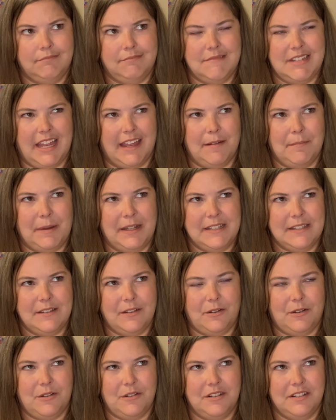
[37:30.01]
10 months
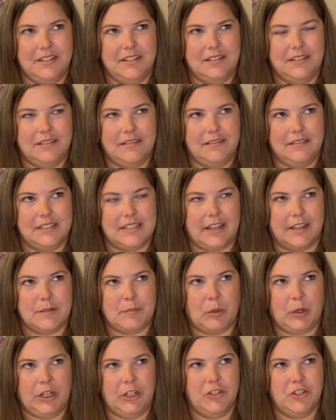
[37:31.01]
old. See, I was
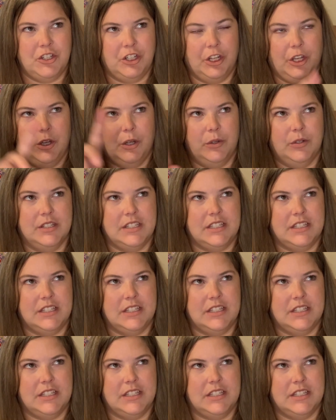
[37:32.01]
born in June.